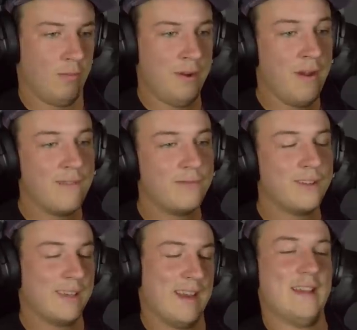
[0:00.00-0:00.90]
we don't have
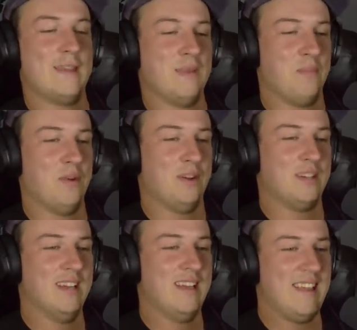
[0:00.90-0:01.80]
fucking anything
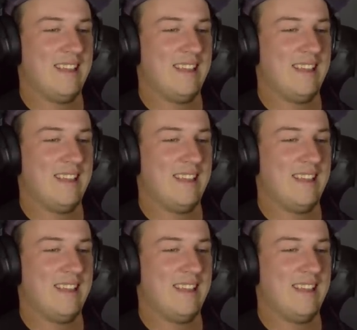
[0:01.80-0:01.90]
booked.